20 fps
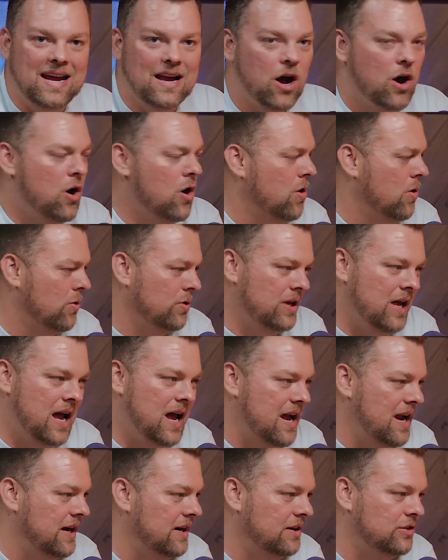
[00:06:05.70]
Oh
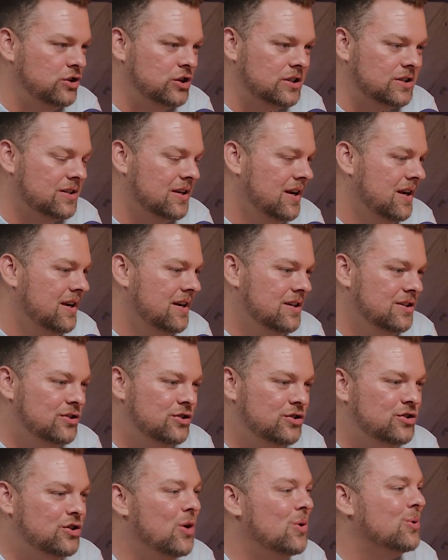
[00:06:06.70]
yeah, and just
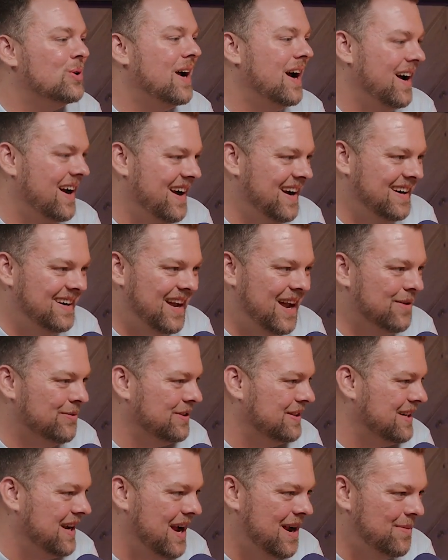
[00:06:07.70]
so kind. Every
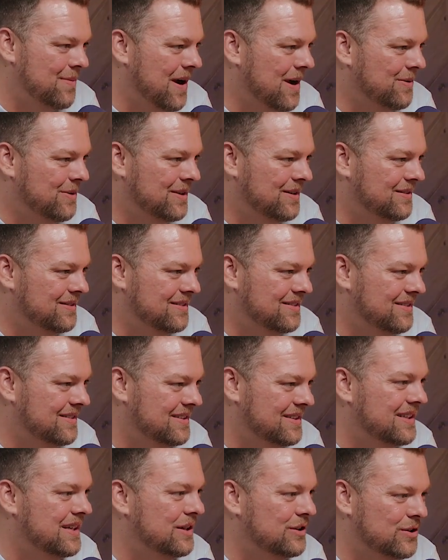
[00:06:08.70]
time I would
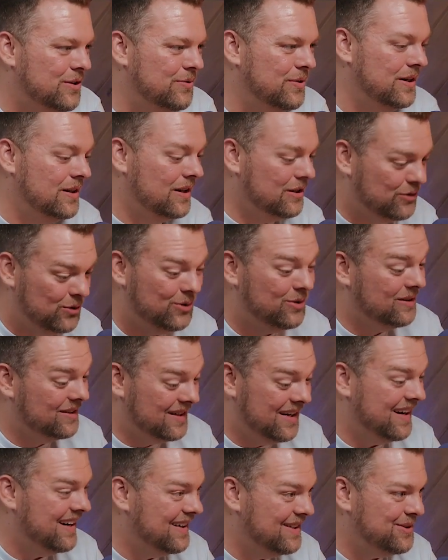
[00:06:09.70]
see Shafiq, like, Jordan,
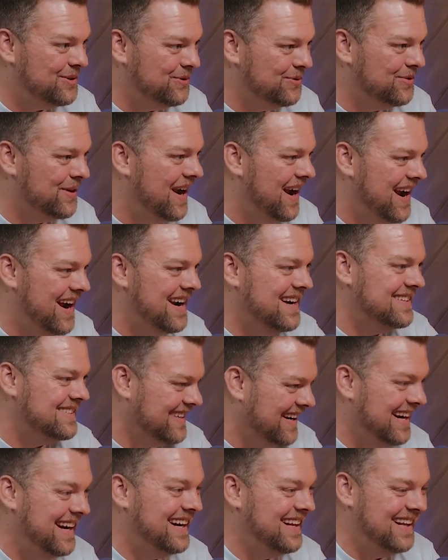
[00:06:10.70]
can I get you fries?
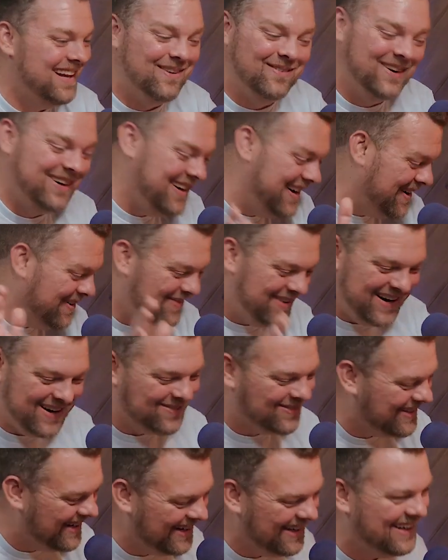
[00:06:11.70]
Like anything. I'm like, no, man,
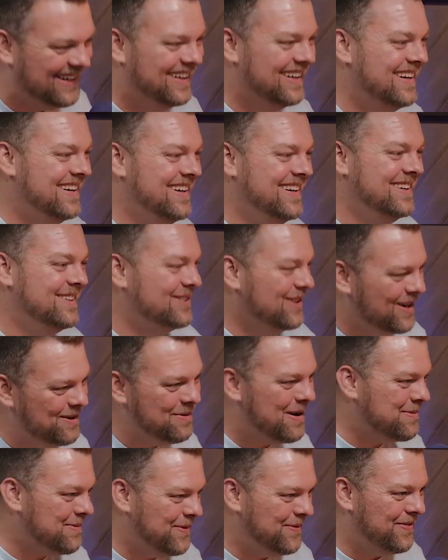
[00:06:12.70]
I'm good. You're trying to
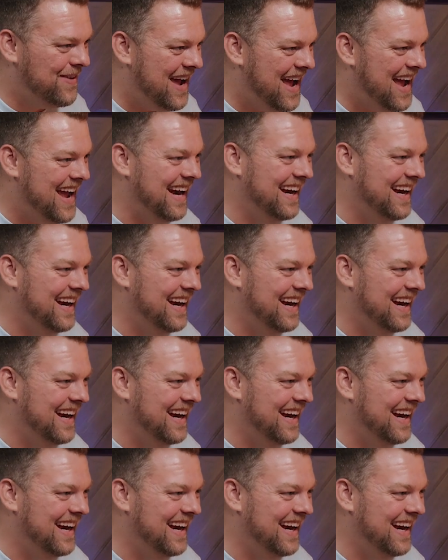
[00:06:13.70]
make me fat.